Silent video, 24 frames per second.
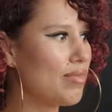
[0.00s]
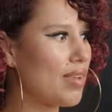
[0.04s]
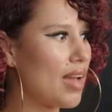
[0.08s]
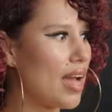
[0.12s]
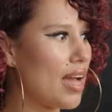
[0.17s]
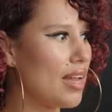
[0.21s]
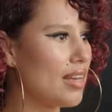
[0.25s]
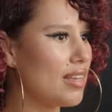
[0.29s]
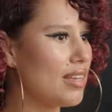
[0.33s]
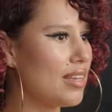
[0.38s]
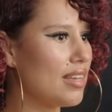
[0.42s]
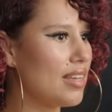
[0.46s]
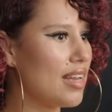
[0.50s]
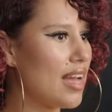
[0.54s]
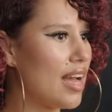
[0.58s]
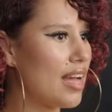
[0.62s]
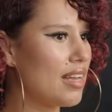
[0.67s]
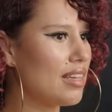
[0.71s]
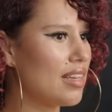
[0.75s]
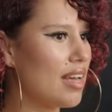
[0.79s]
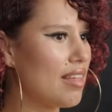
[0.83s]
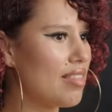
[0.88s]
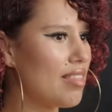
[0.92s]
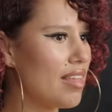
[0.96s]
and
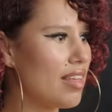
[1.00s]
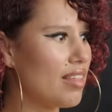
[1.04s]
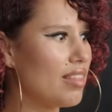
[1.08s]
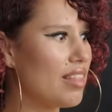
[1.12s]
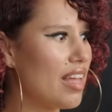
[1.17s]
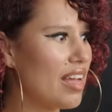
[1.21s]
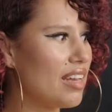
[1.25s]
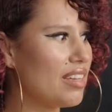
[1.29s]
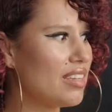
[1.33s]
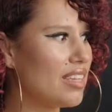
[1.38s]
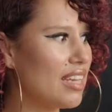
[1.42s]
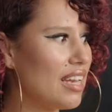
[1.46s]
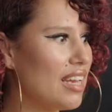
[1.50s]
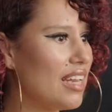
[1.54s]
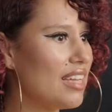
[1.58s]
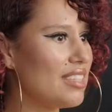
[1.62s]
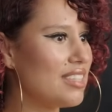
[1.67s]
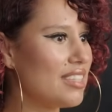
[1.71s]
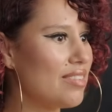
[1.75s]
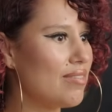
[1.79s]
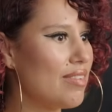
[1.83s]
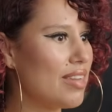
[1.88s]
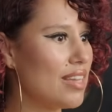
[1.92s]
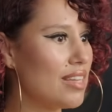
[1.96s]
and I think then
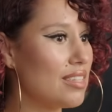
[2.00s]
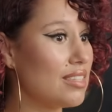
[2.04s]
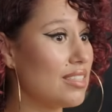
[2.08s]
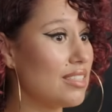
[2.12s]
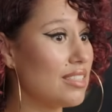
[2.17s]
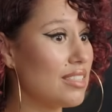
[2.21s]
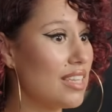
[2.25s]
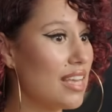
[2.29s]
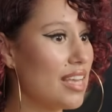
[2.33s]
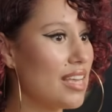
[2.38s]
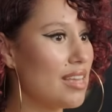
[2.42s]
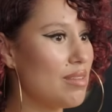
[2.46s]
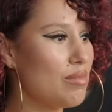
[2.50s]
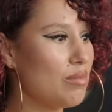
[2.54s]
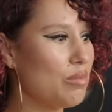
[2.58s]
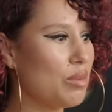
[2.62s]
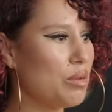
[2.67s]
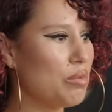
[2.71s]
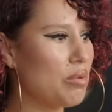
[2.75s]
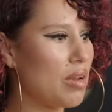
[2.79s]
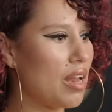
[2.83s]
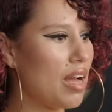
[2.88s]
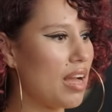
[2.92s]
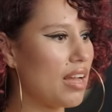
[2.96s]
collectively as a team, we
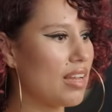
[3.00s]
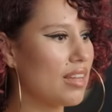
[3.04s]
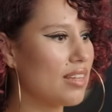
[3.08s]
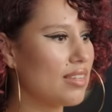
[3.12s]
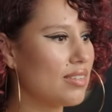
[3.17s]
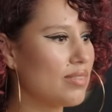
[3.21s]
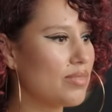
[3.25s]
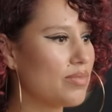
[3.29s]
were like,